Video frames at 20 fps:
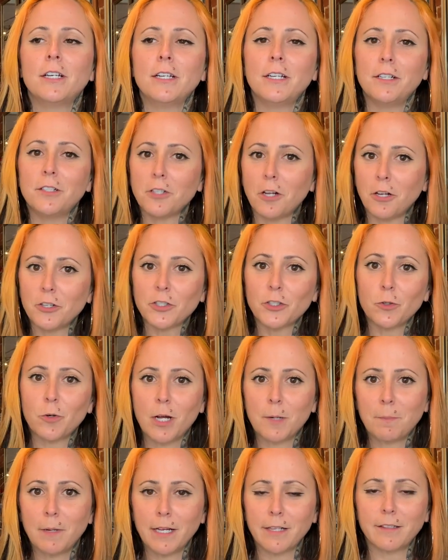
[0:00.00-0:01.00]
is also
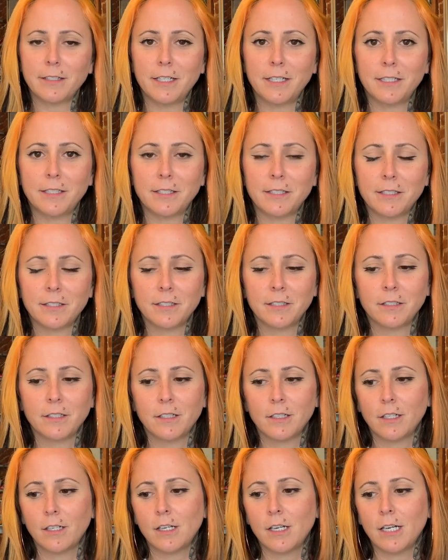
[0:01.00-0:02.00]
on my list
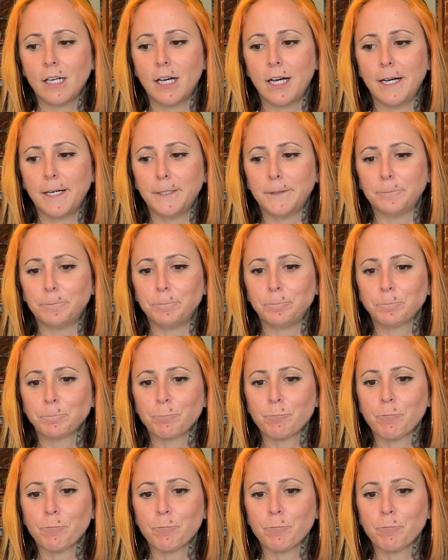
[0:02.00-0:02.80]
um,